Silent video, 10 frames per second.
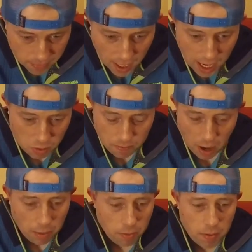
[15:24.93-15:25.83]
it would
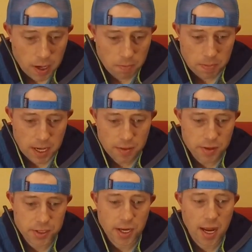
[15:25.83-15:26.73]
probably be the
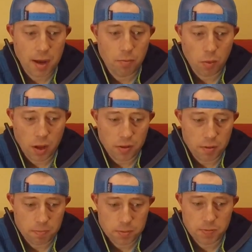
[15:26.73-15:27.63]
same with
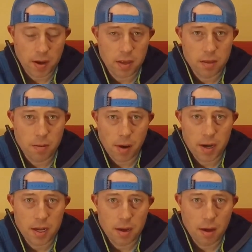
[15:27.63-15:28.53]
spending the
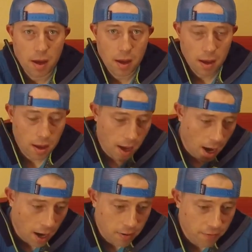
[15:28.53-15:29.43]
money
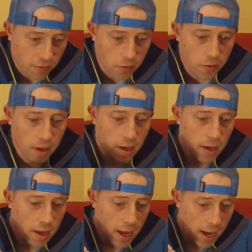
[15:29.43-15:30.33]
on the food
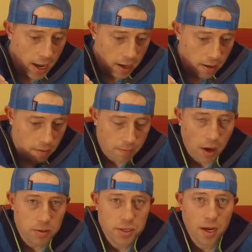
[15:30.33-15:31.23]
and
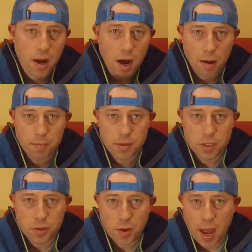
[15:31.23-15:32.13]
bouncing it up
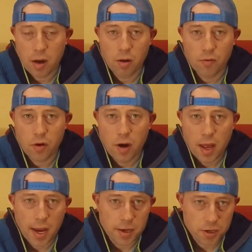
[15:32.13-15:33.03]
to Hanover
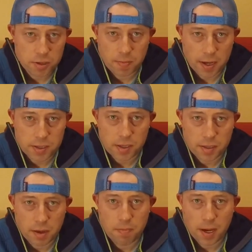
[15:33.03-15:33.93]
and just
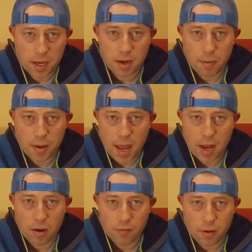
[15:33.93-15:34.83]
basically picking it up in
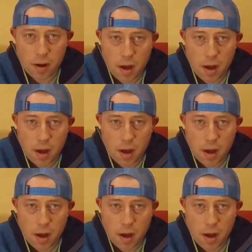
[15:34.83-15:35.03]
Hanover.